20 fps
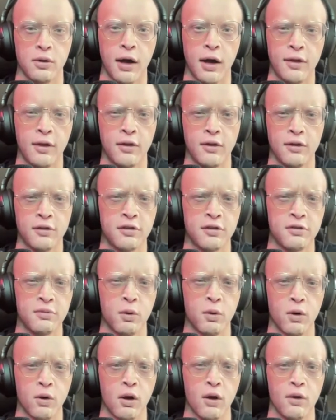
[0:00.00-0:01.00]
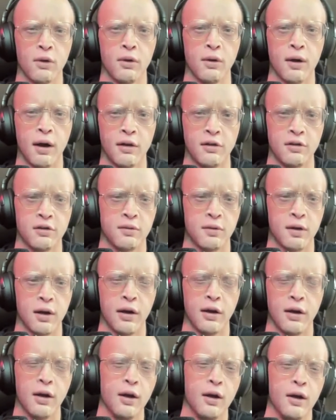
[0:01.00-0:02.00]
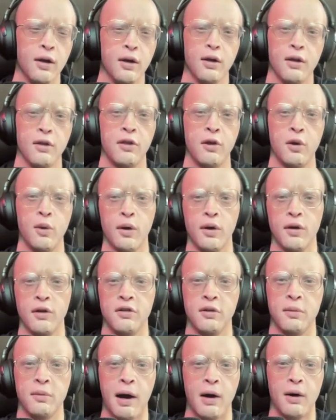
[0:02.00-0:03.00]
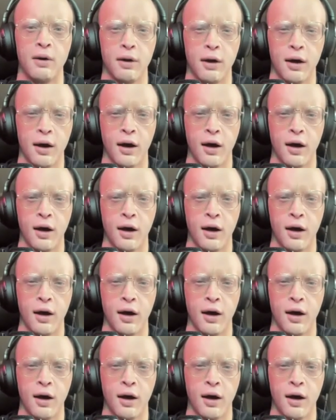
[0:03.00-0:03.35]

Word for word: I think this is more along the lines of like theories about